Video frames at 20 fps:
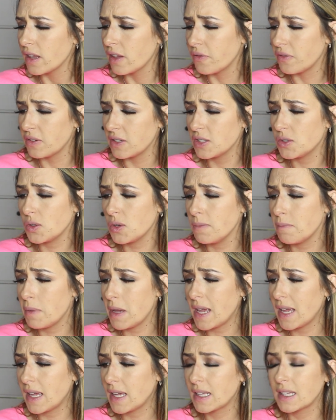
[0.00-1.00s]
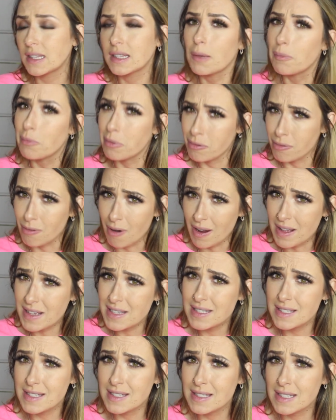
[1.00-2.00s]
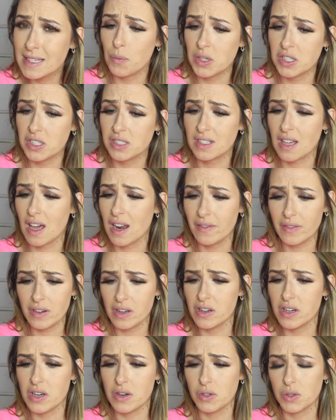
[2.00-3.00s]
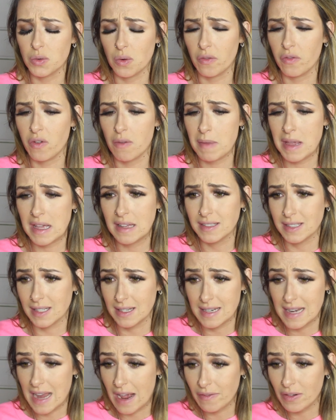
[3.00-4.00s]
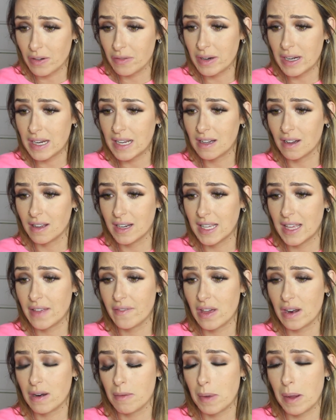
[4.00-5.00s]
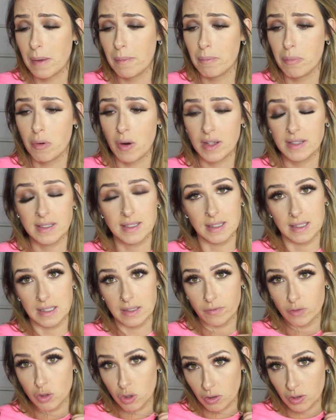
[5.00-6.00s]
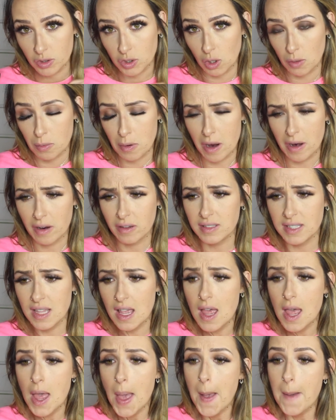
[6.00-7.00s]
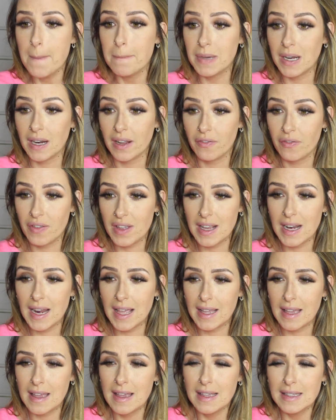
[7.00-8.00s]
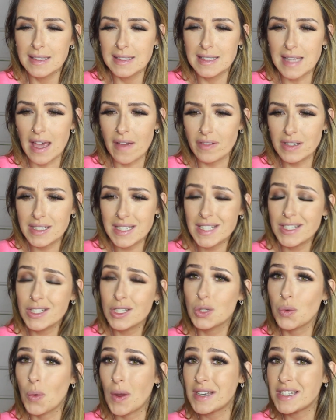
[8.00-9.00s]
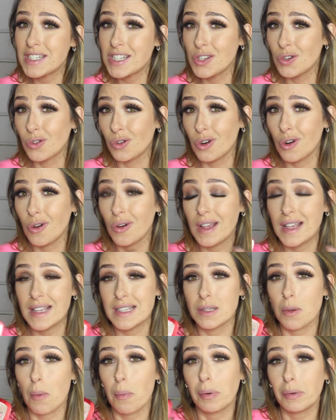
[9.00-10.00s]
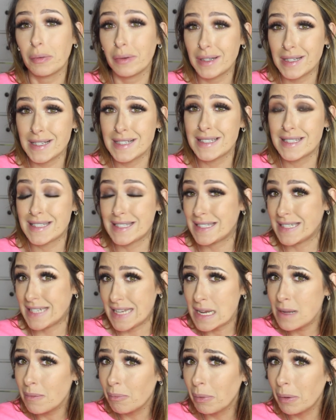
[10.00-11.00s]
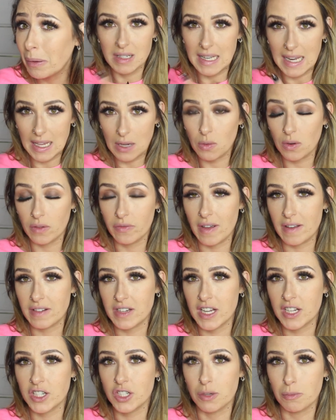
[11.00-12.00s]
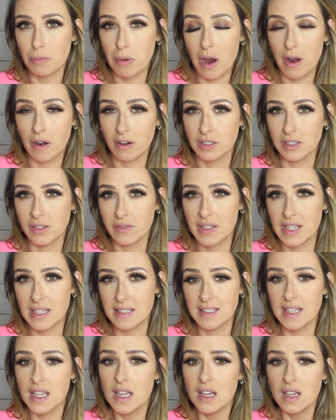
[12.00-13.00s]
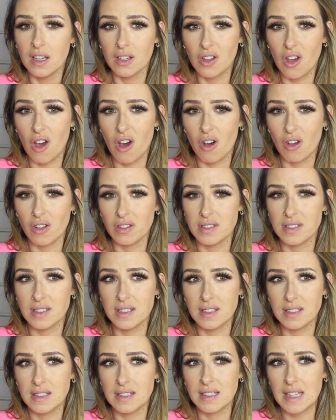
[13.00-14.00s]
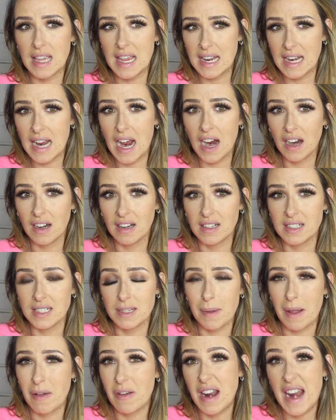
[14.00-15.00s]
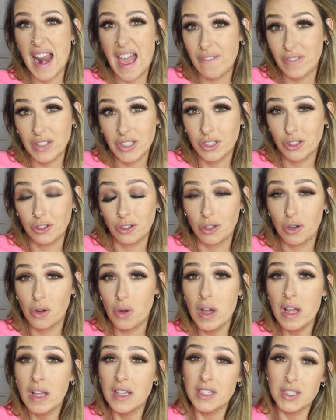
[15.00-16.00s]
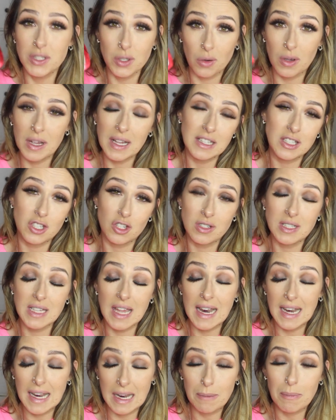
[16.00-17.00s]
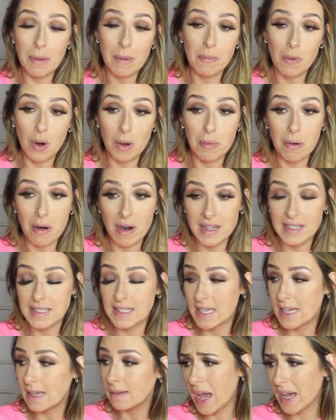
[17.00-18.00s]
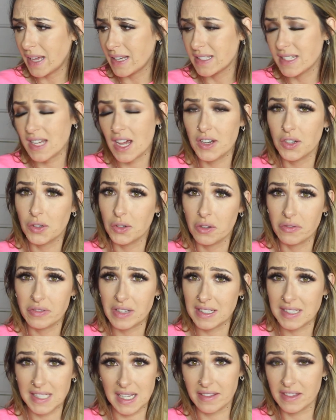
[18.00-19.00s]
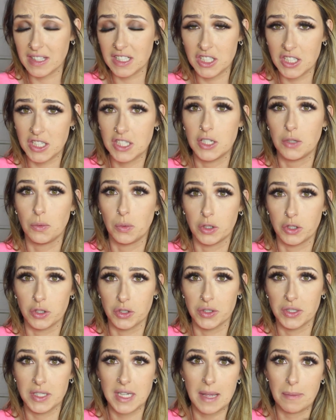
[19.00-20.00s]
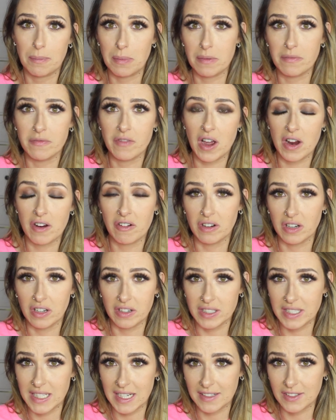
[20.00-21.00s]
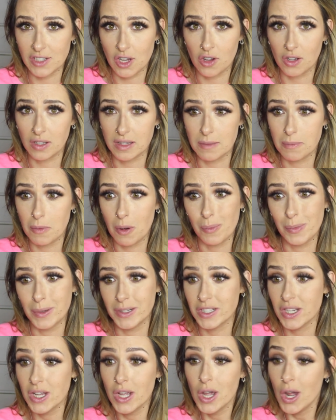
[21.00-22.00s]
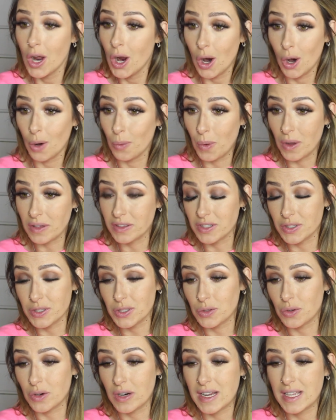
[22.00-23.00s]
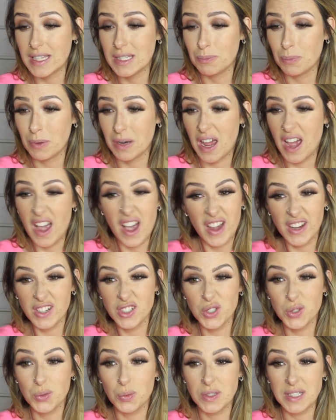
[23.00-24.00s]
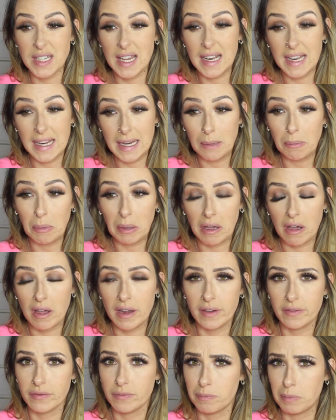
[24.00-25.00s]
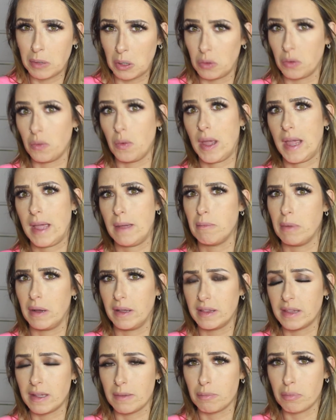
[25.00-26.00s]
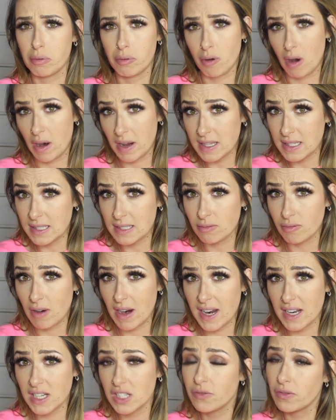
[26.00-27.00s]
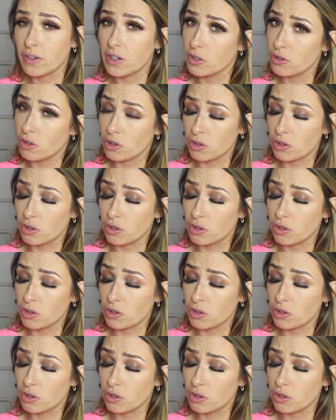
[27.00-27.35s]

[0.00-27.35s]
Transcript: The first one being the price, which is kind of an unusual for me because I never really kind of give out about prices of drugstore products. But I feel like 17 to 20 euro is pretty steep. Liquid foundation product of this costs in Ireland about 11 euro. So it's just a little bit more pricey. And I don't know if that's anything to do with just it being viral on TikTok at the moment or what the story is, but I just was a little bit kind of blown away by the price range for a